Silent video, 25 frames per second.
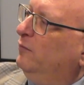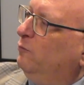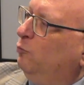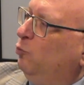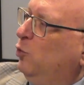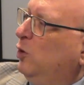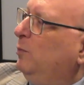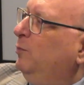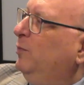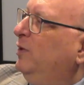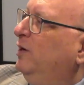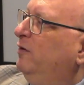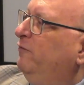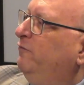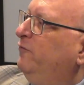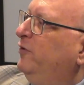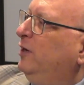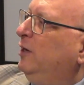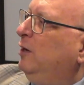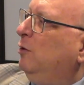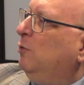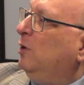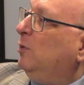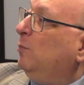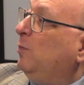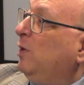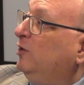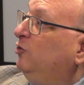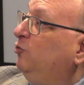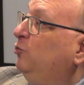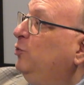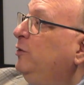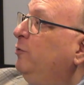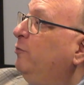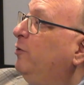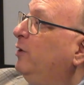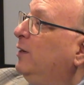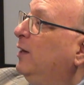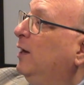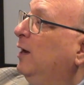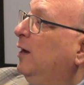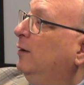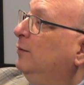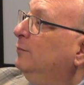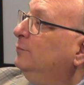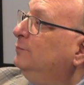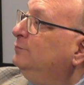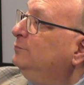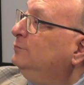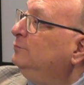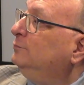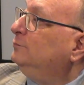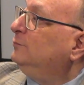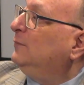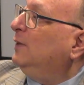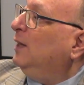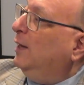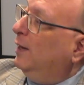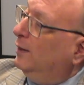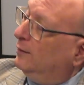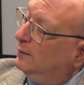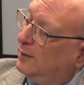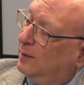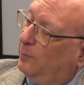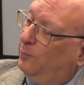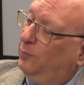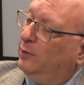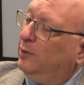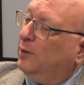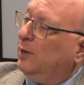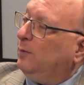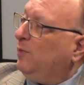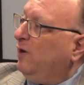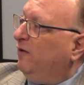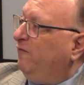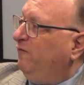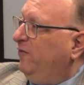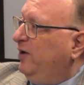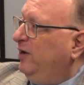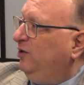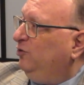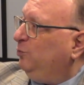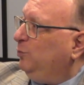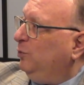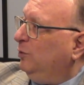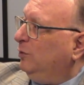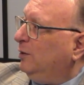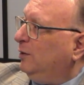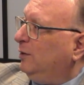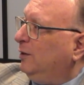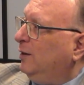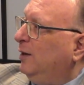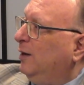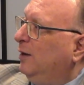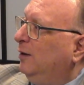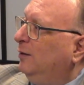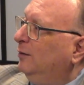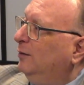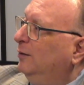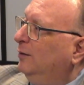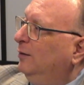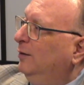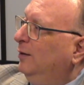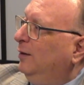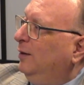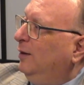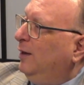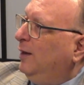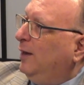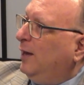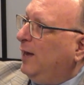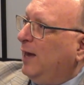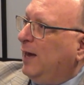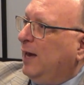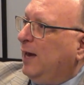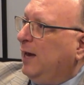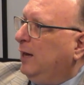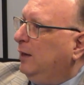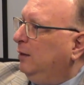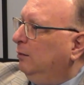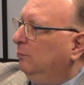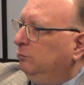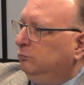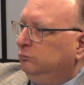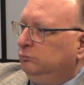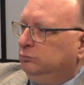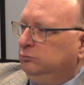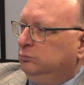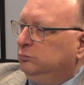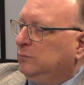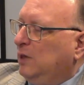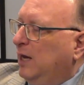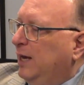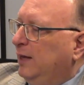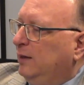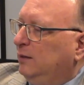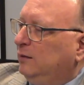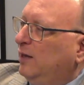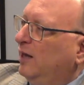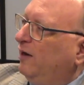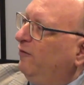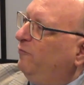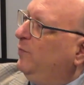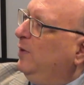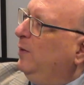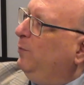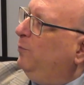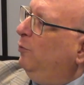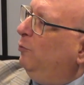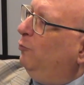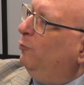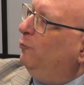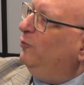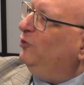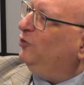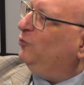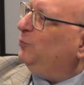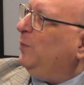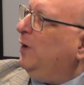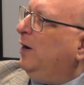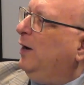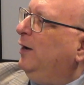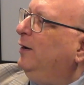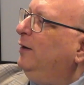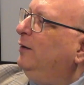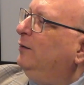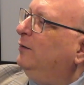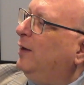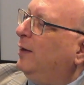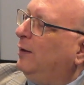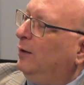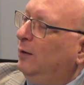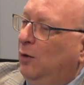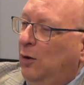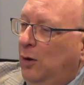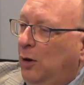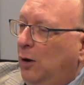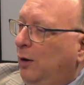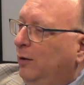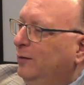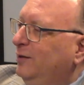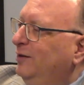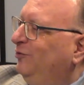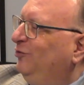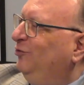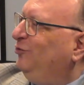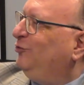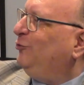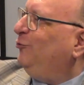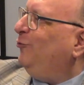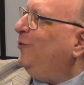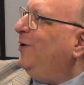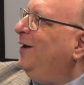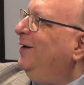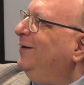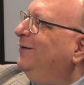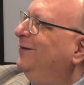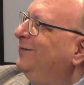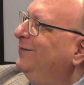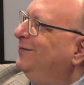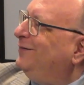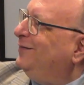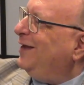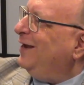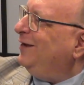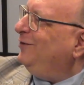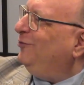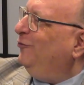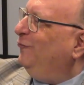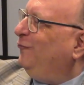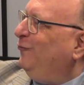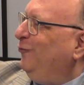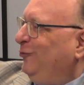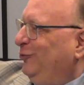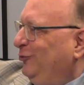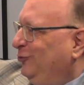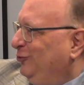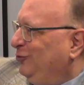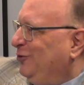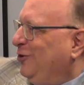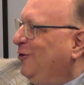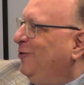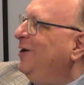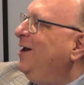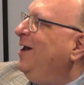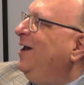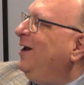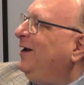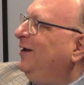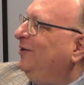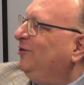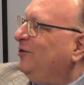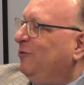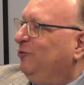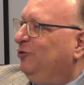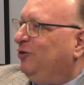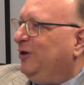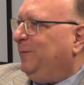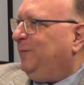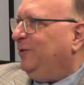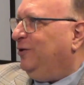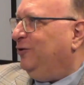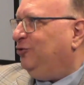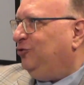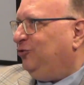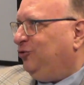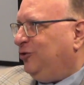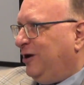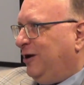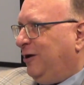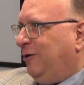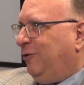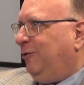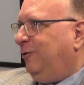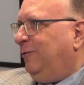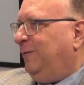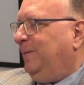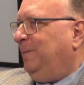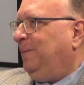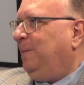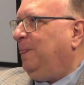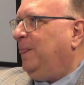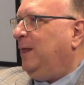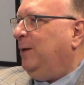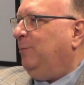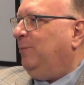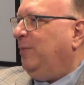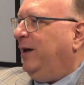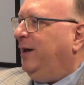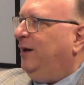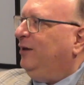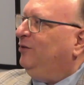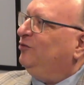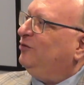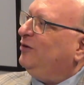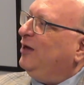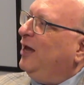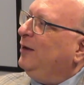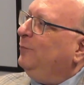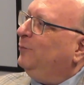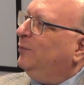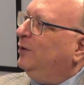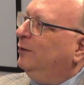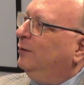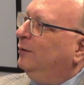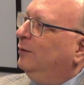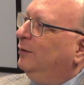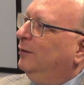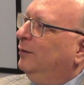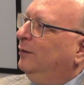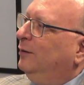1-minute video on my Twitter account, and then I put it on my Facebook account, and I had a lot of people responding like, "Oh, this is great. Thank you for sharing," because I was able to share my excitement